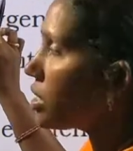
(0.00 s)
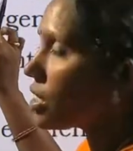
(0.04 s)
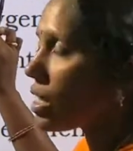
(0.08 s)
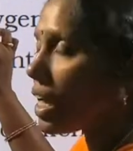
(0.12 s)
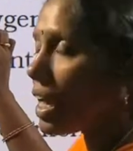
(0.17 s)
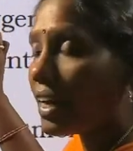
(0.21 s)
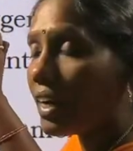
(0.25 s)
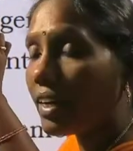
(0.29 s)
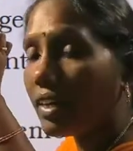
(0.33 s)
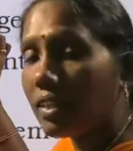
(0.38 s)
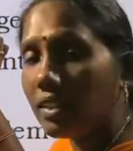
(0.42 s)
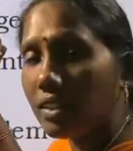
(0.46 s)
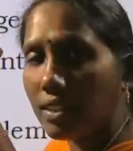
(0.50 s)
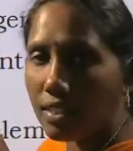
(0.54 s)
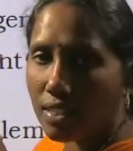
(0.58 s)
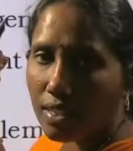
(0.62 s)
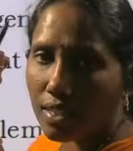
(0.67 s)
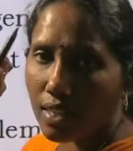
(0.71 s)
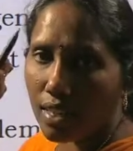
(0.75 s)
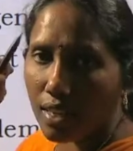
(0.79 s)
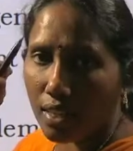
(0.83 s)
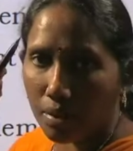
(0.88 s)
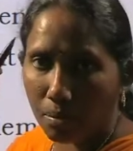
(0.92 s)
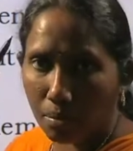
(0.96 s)
correct
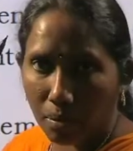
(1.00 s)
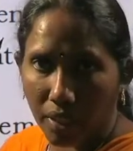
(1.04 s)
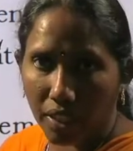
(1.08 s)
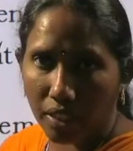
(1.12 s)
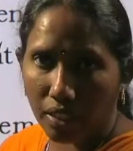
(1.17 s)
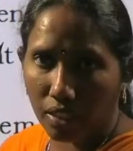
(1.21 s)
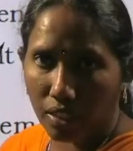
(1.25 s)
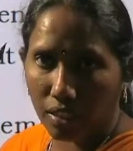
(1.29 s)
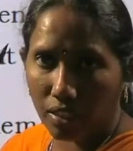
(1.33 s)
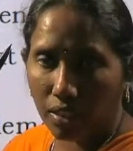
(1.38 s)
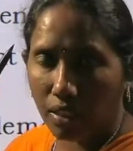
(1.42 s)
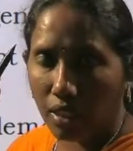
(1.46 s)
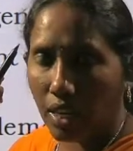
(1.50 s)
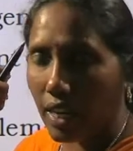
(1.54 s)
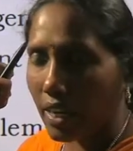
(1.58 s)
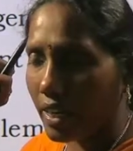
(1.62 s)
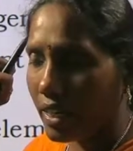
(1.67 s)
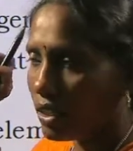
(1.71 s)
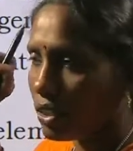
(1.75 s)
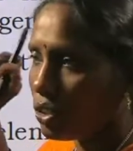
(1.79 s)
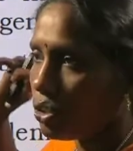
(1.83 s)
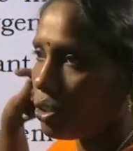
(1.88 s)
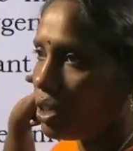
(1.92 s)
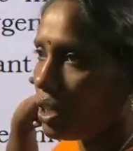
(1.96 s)
statement,
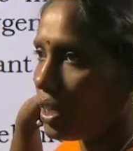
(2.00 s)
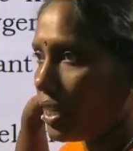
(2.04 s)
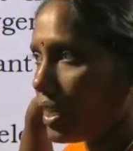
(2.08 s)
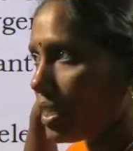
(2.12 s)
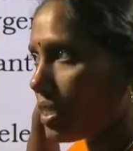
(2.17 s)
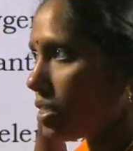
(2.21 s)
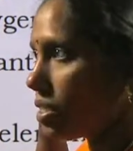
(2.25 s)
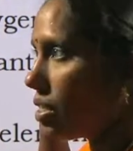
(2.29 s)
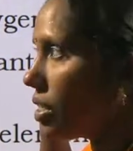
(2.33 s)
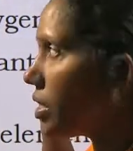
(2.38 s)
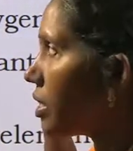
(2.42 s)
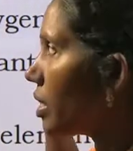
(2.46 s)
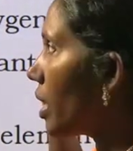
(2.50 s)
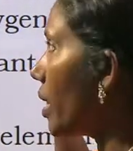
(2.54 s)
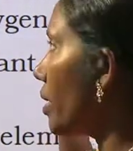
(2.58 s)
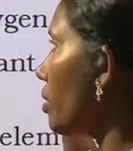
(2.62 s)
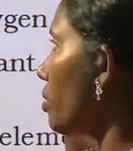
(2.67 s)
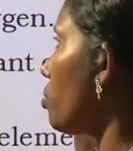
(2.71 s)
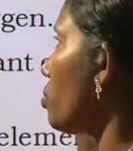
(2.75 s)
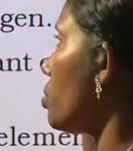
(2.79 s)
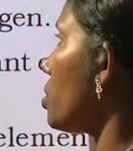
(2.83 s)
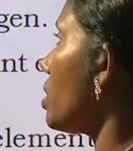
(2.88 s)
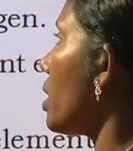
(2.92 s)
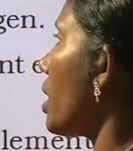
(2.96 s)
correct only, acidic
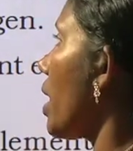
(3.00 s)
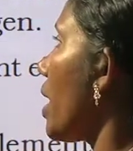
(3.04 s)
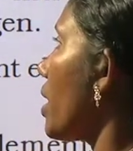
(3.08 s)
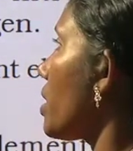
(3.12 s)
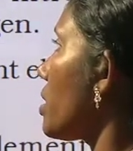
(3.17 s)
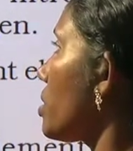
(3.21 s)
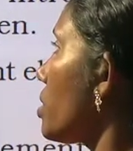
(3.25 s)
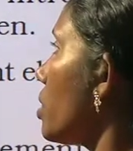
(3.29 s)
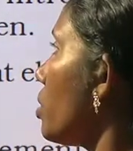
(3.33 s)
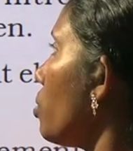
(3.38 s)
nitrogen dioxide